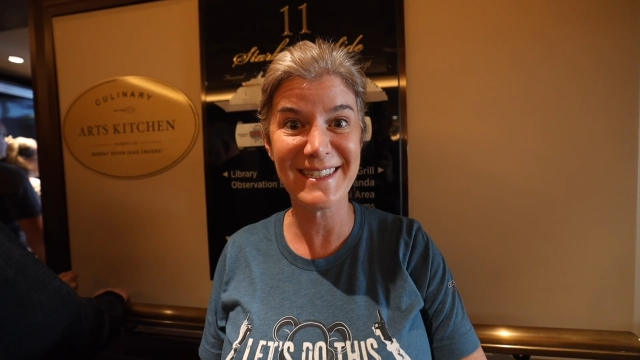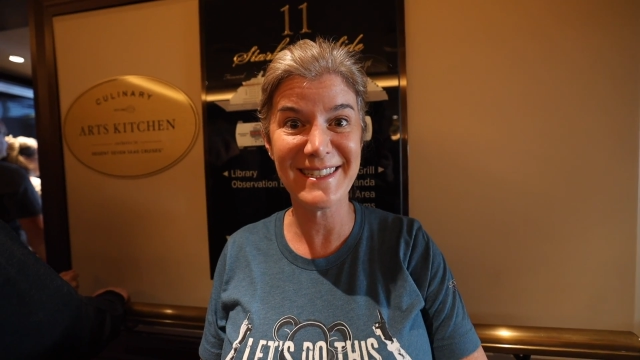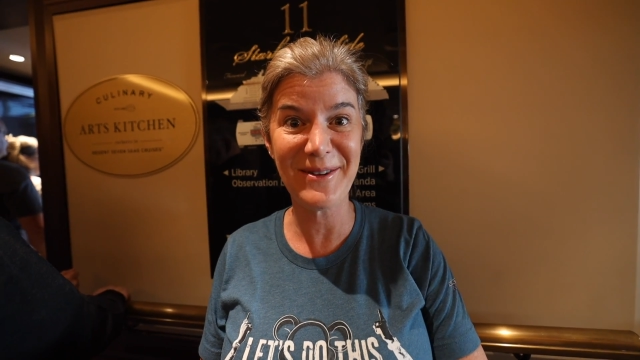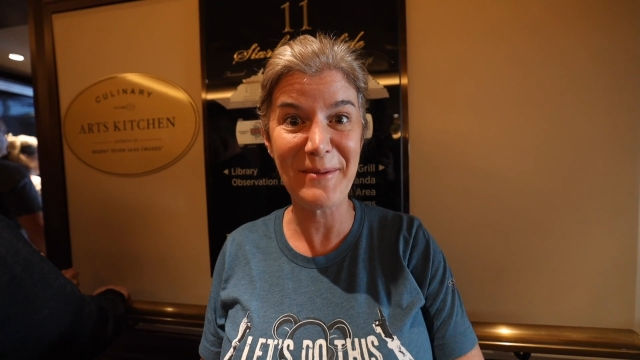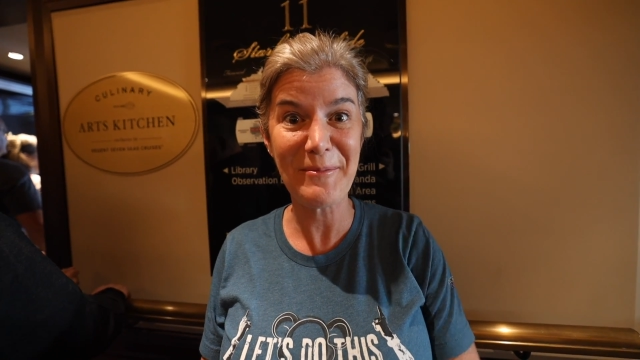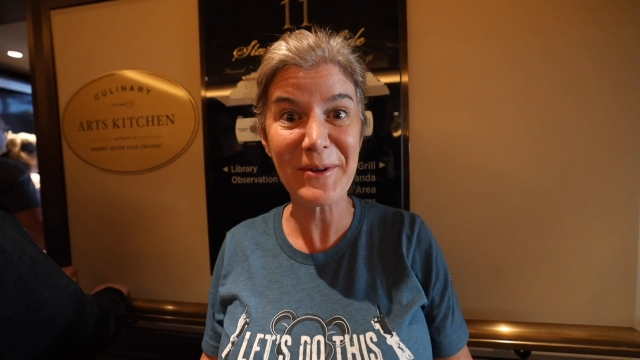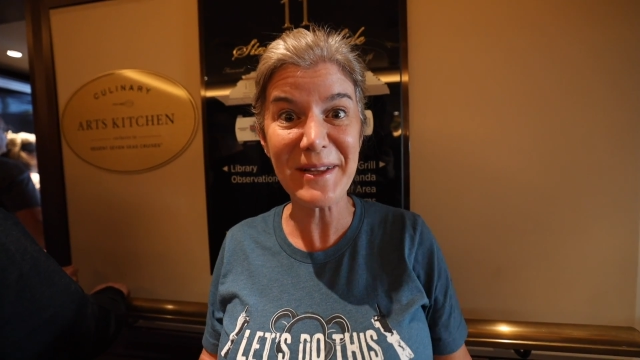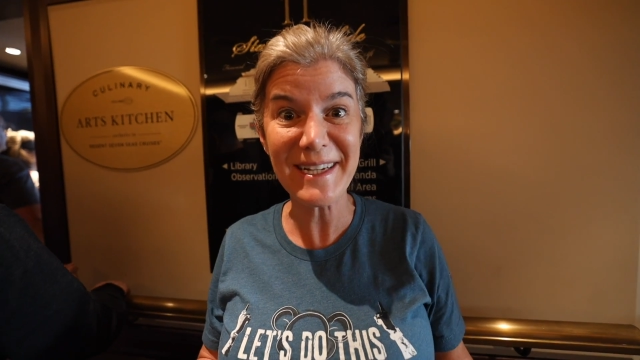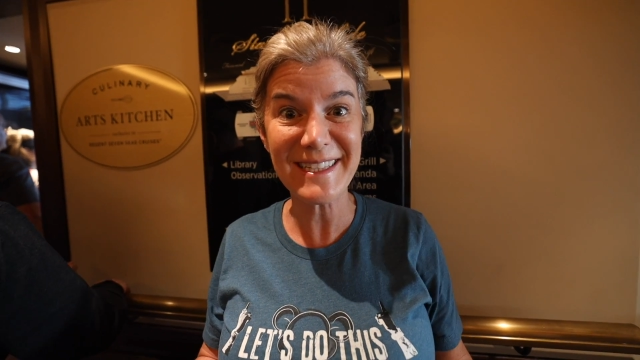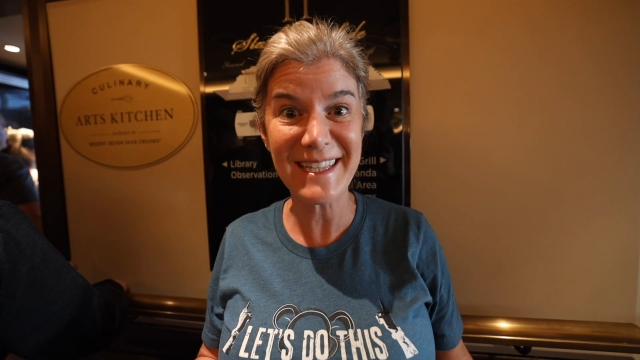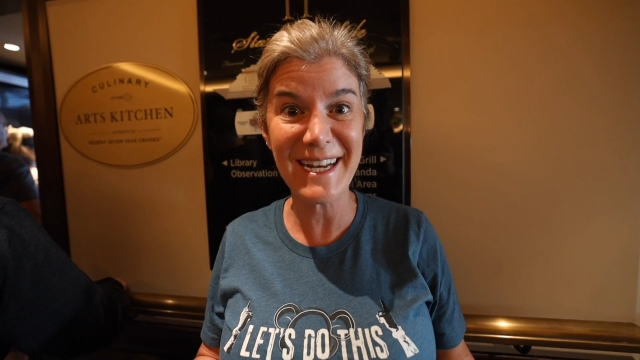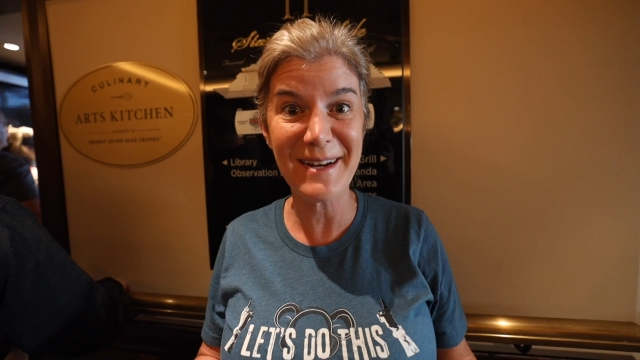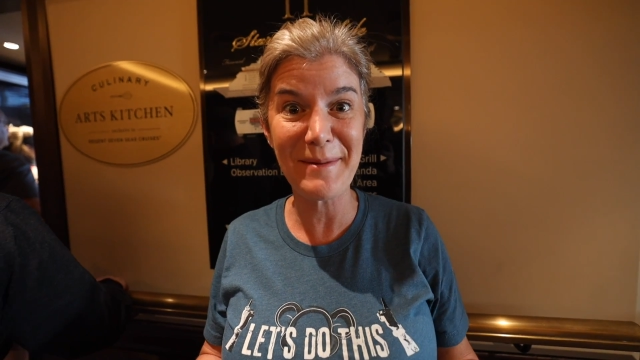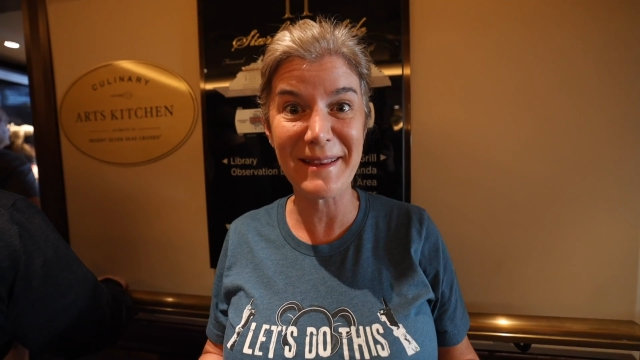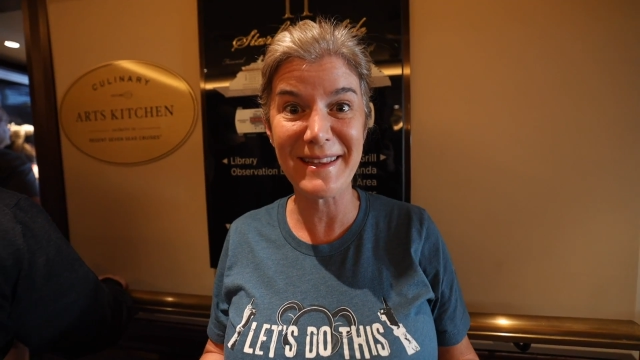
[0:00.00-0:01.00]
So I'm really
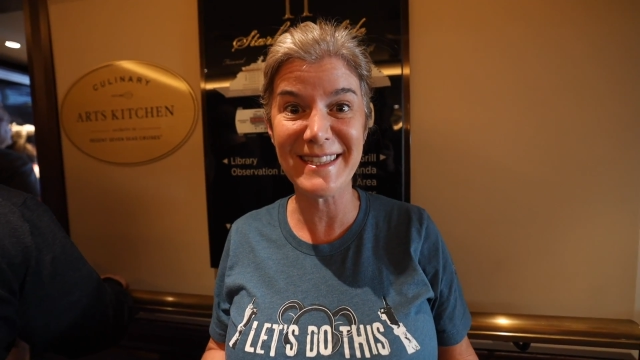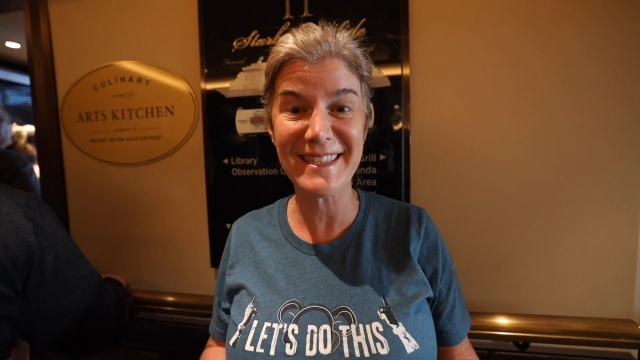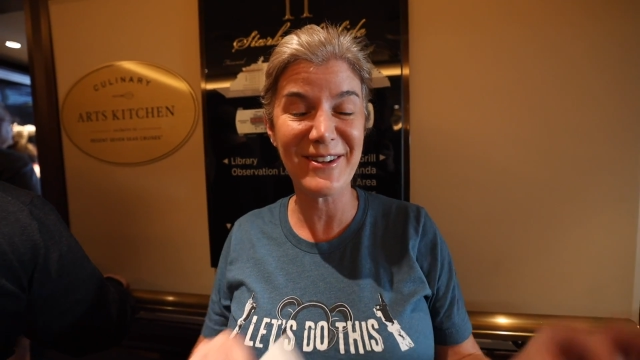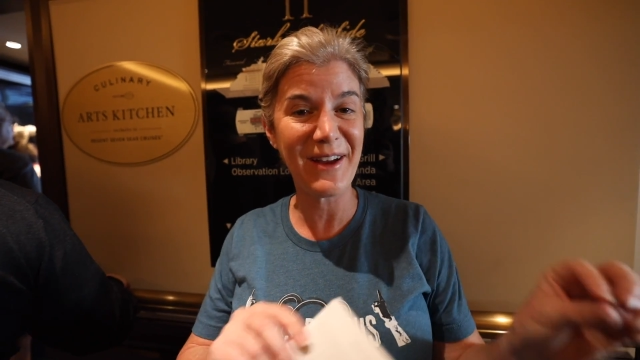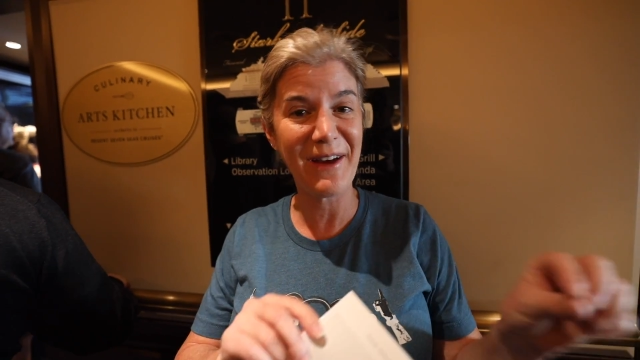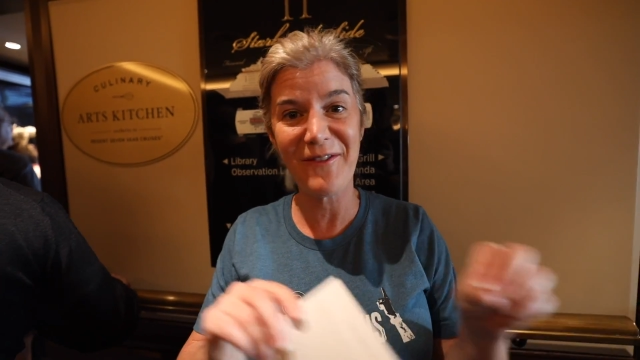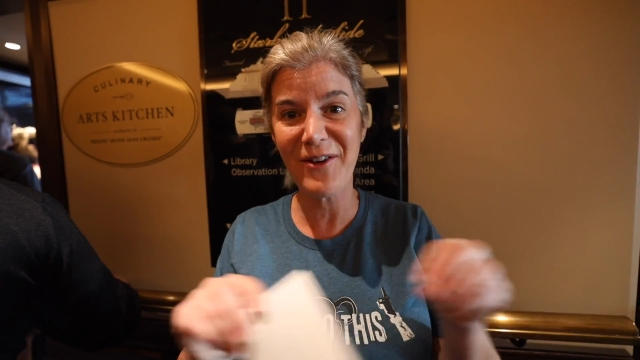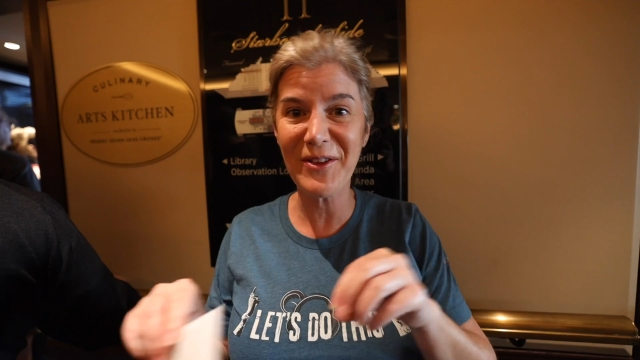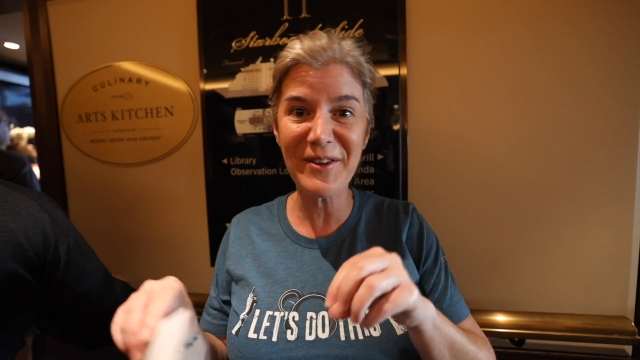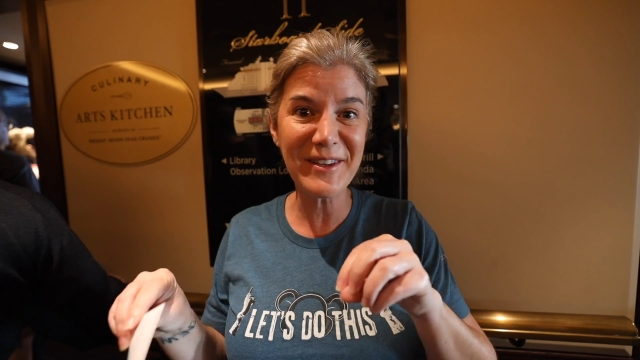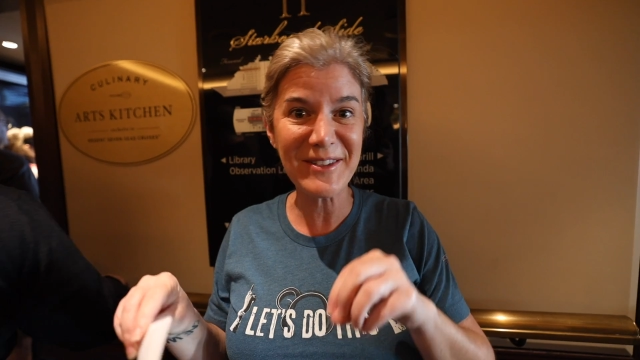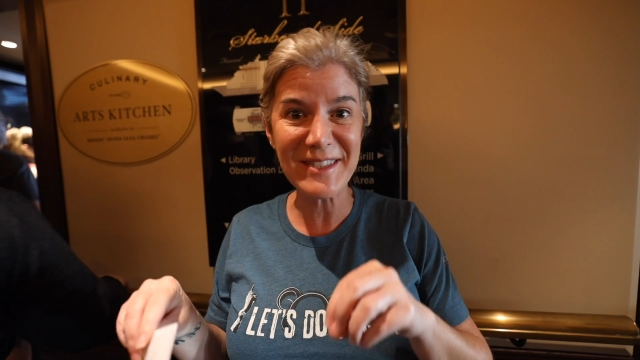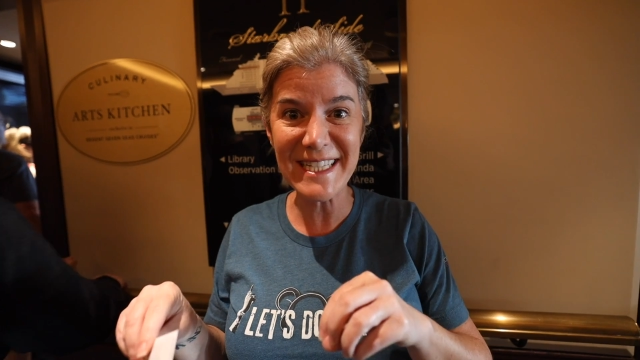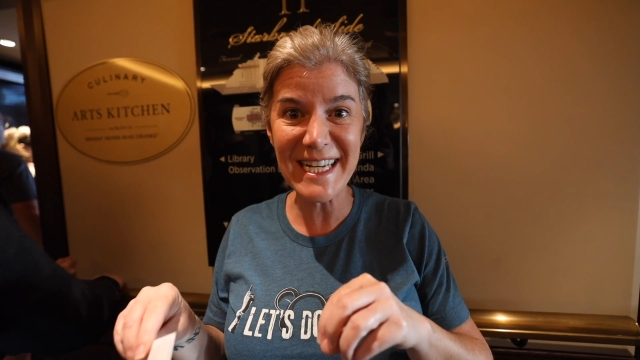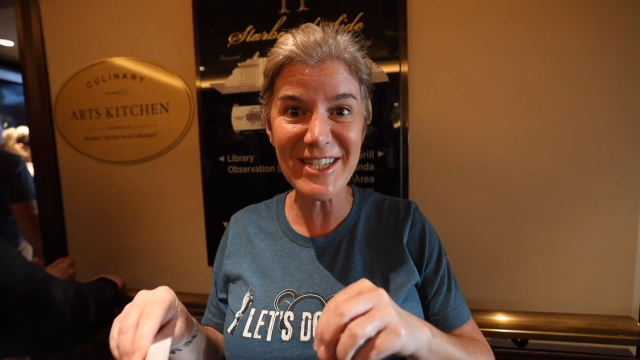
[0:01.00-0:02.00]
excited about this. They have all the
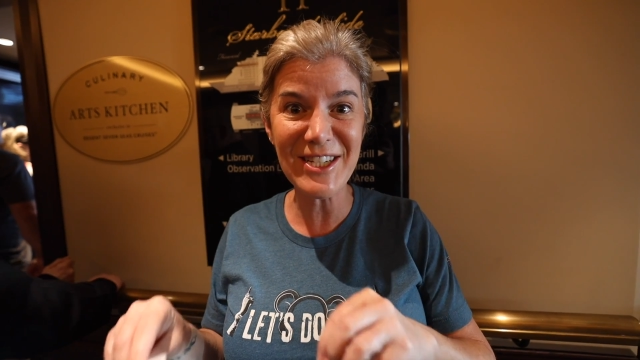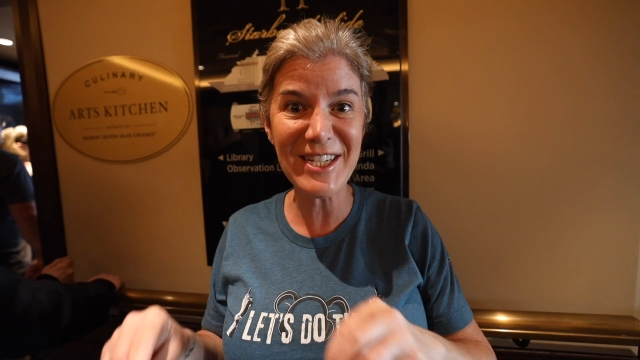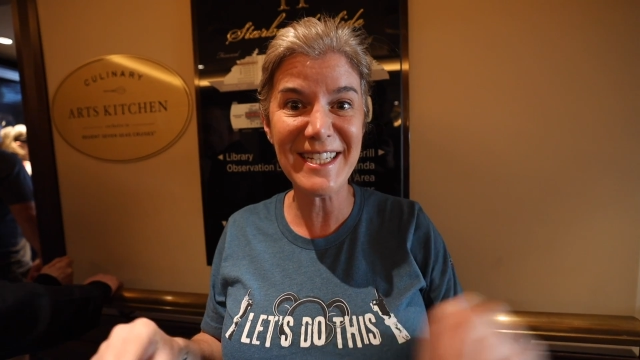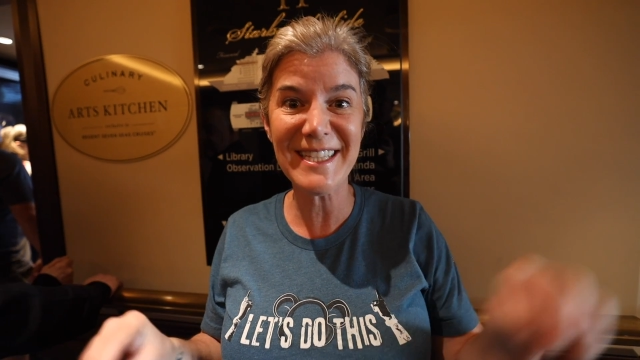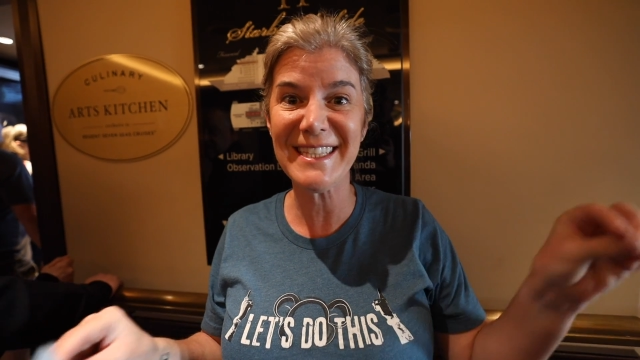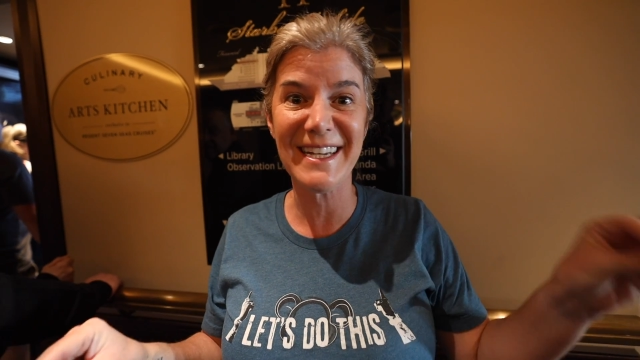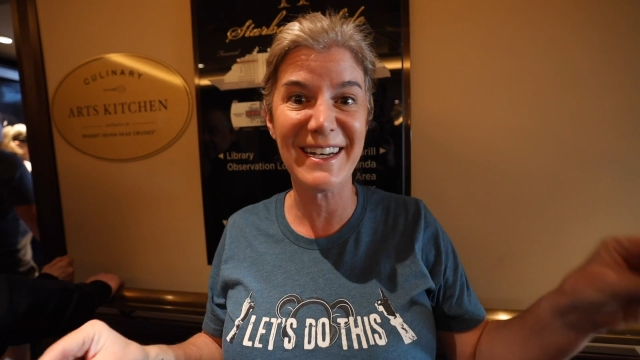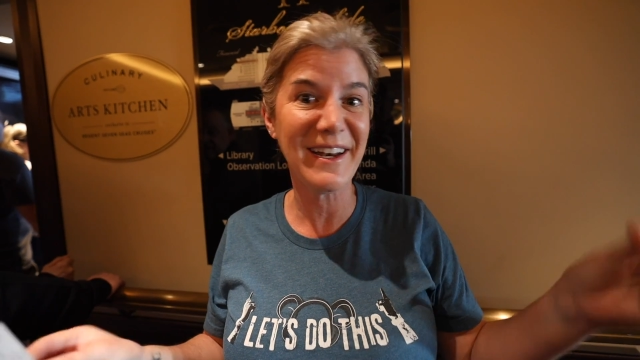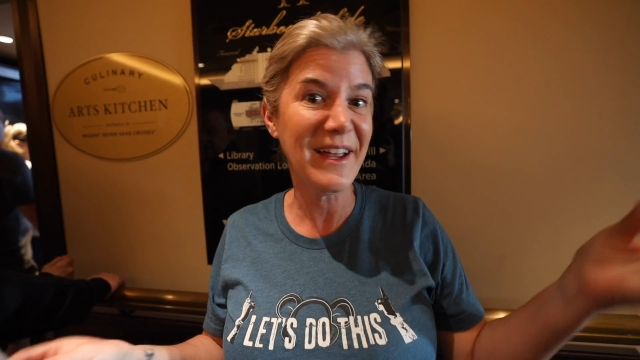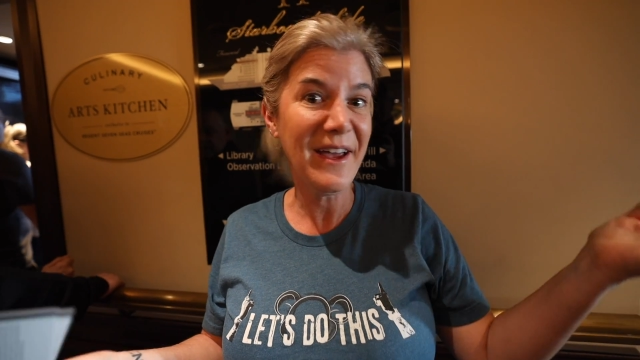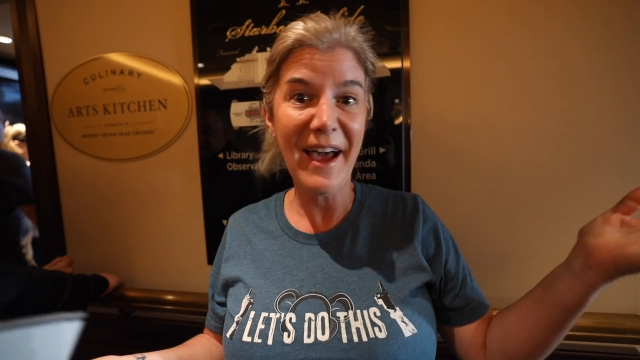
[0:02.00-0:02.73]
little stations, and